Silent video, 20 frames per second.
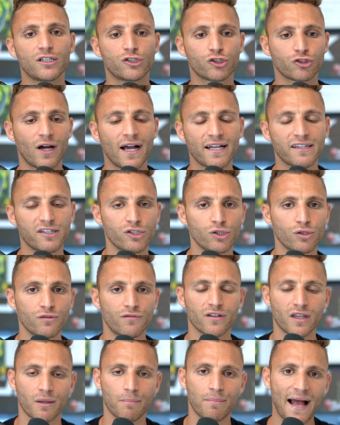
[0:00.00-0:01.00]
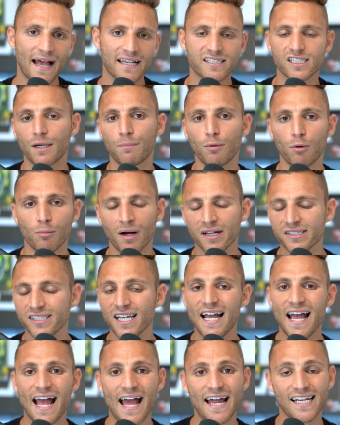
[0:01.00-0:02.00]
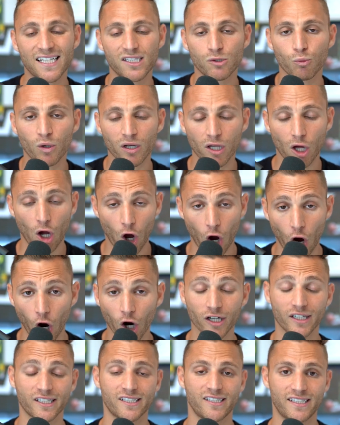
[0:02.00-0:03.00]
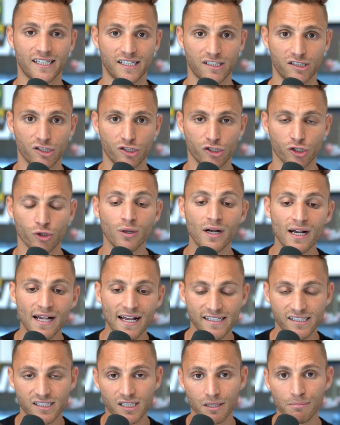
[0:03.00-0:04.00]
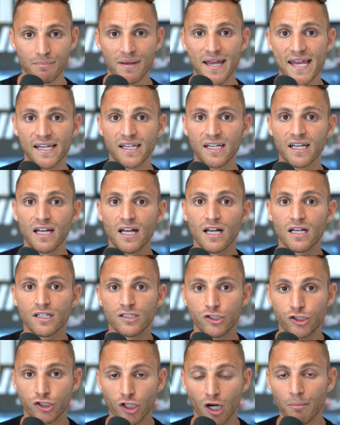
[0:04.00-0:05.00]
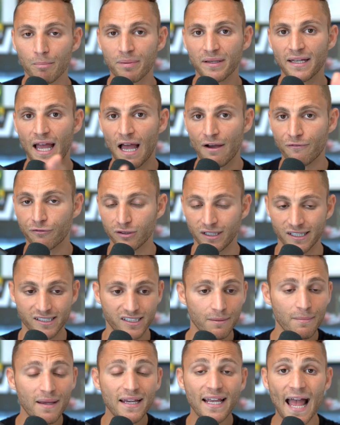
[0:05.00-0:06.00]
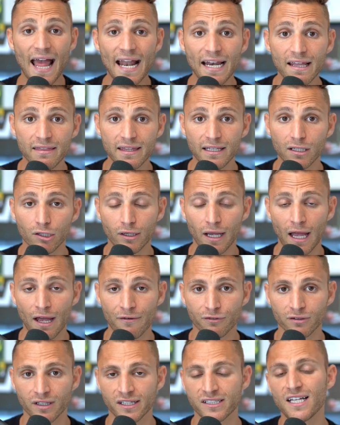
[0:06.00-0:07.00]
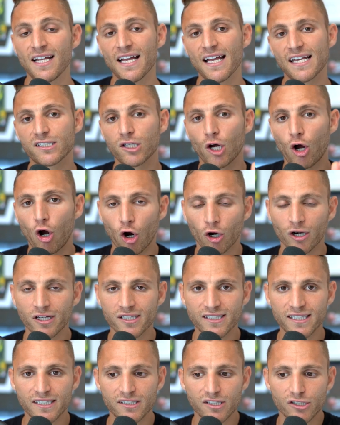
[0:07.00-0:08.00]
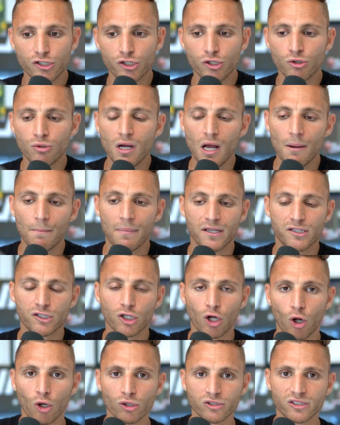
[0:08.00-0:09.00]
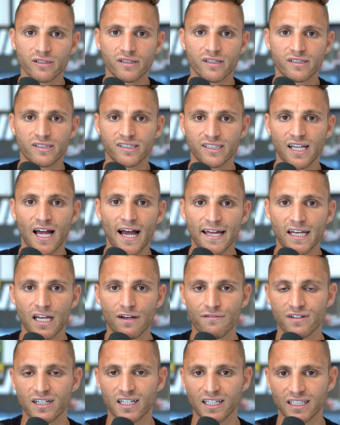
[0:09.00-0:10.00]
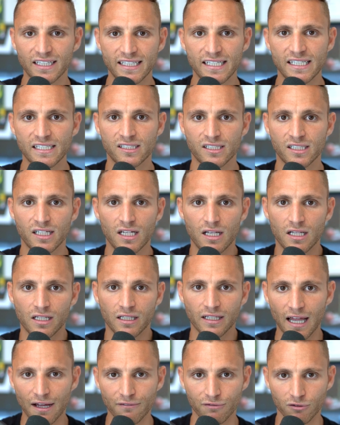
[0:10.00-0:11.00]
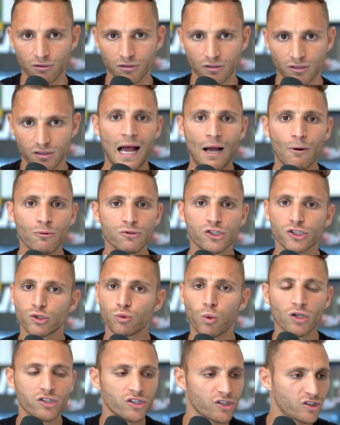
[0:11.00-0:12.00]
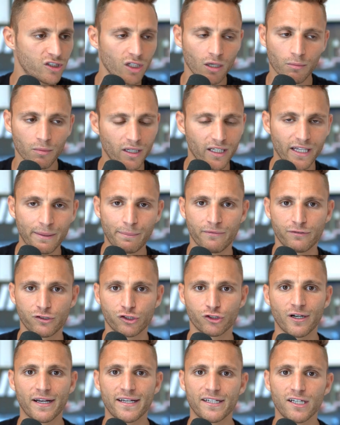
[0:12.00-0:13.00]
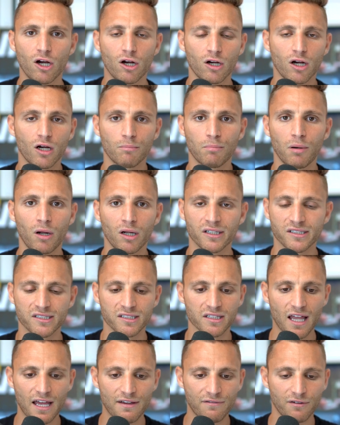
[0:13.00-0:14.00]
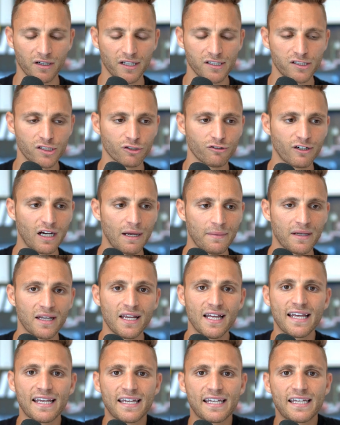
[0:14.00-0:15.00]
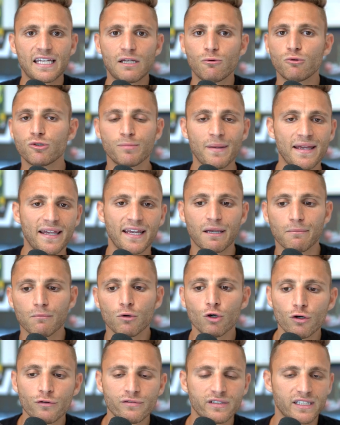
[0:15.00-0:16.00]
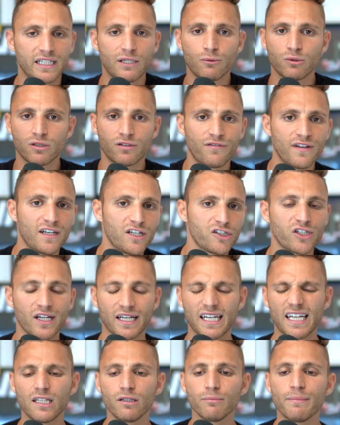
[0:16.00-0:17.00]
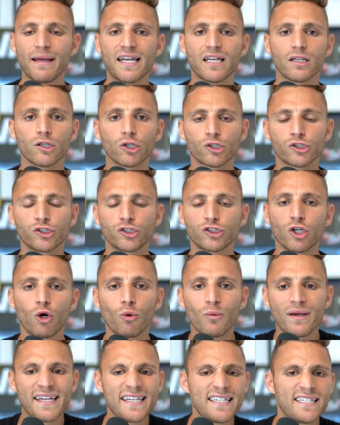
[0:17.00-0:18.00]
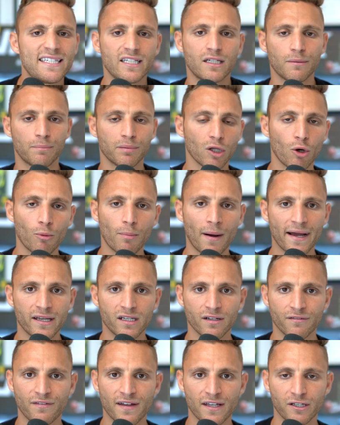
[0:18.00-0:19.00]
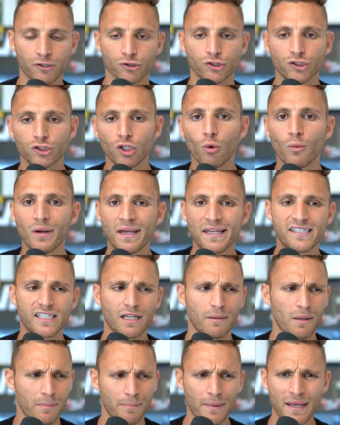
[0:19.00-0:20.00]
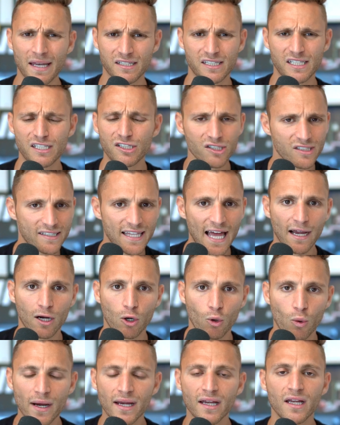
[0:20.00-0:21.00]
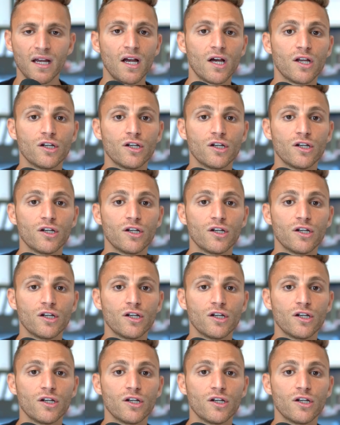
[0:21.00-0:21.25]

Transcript: and trying to do for the past couple months, and it's one of the hardest things to do is to make jumping effortless. To make anything look effortless is the hardest thing to do, but it's also the sign of an elite level. I was just watching some clip of Trae Young on Ball Is Life on Instagram, and he was making moves and he was finishing. And he made it look so easy to blow by a defender. So easy. I'm like, man, is he just that quick?